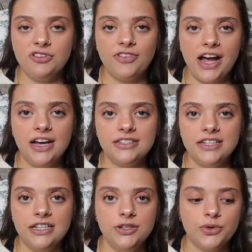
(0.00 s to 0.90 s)

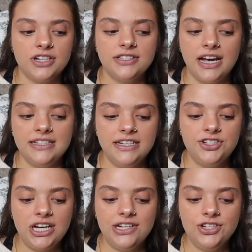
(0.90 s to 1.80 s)
fast and your sizing
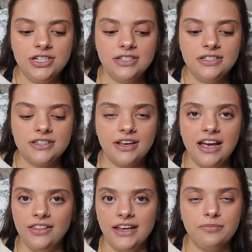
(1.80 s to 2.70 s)
changes
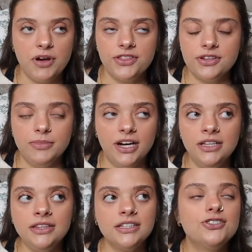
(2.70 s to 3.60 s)
like month to month.